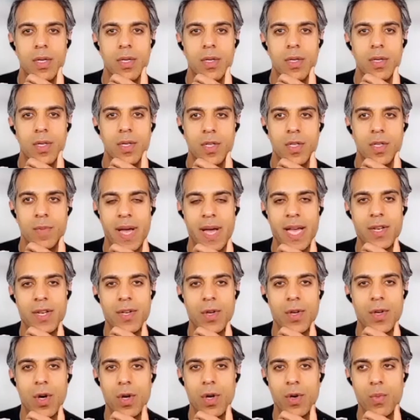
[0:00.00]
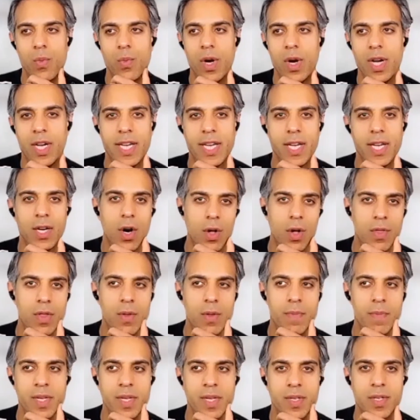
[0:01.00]
spend on working on
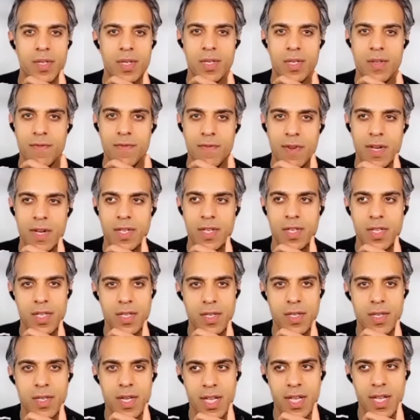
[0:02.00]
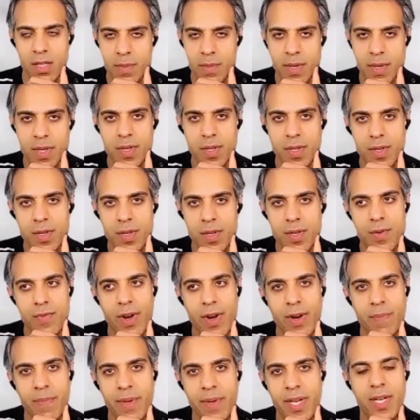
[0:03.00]
the business versus in the business,
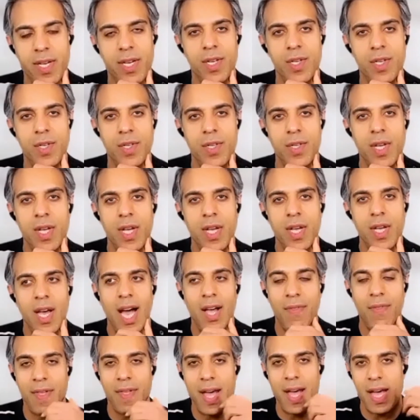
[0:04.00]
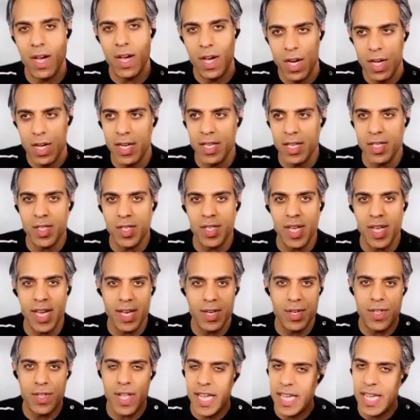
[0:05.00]
right? Because at that early
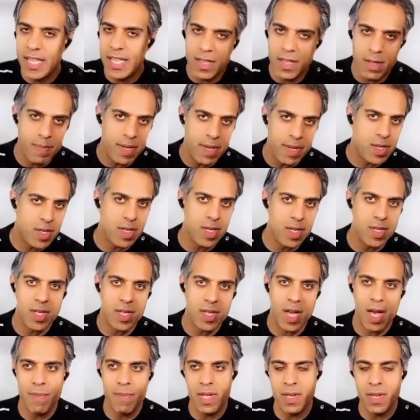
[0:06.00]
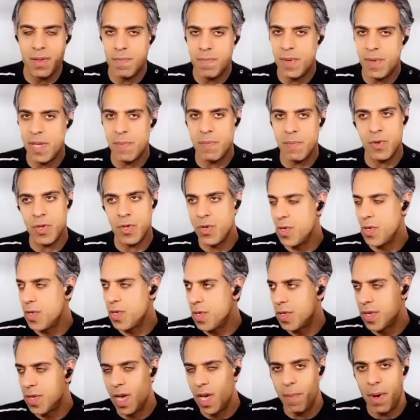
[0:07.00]
stage, they're in the business. I mean, people use
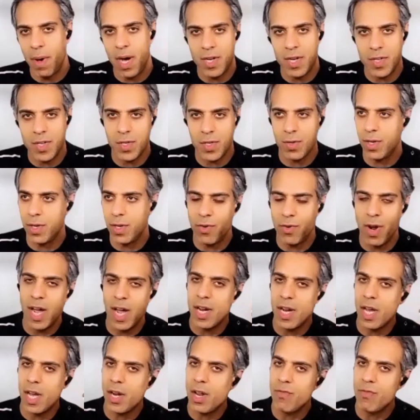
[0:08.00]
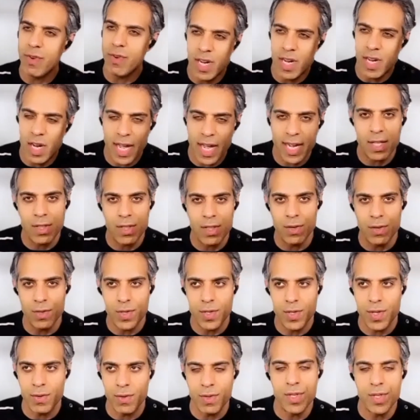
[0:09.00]
the term hustle and grind. I don't really like those
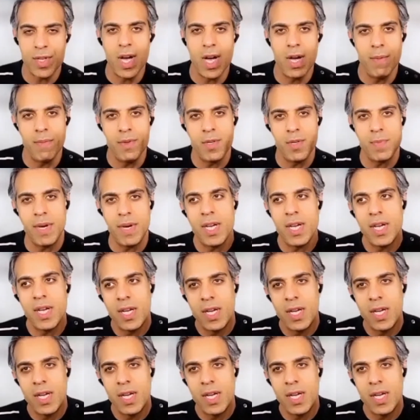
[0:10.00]
those terms, but